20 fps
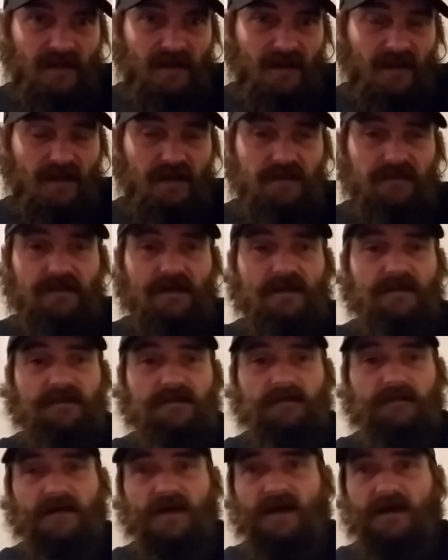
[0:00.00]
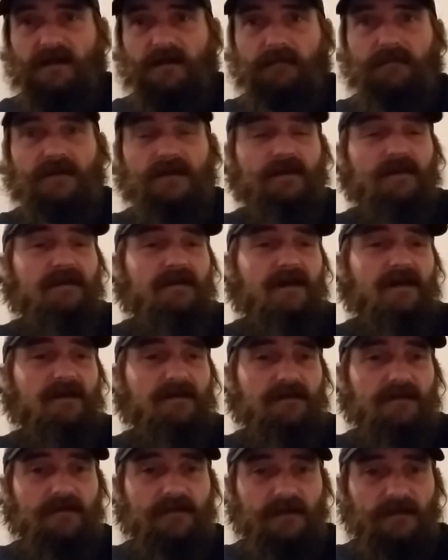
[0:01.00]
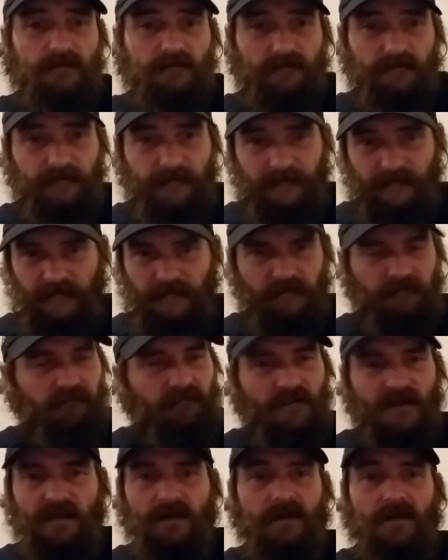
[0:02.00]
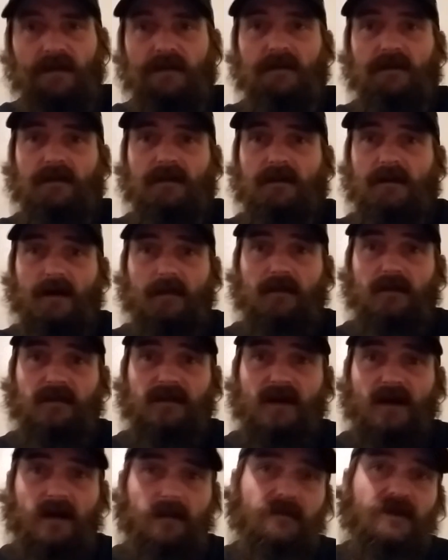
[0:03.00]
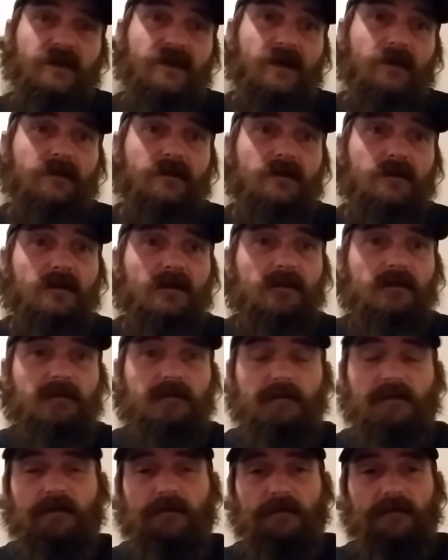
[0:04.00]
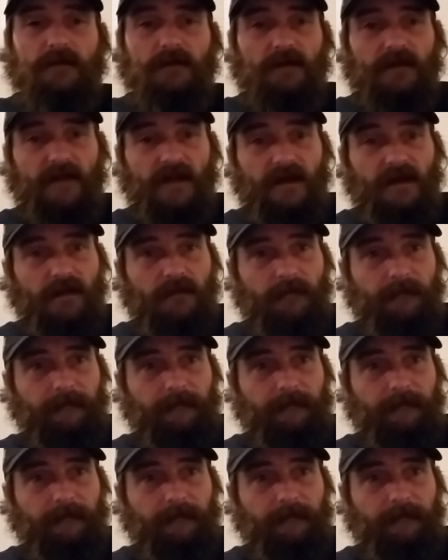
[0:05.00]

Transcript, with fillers: that has got some kind of bitter taste to it. I will not be having another spoonful of that.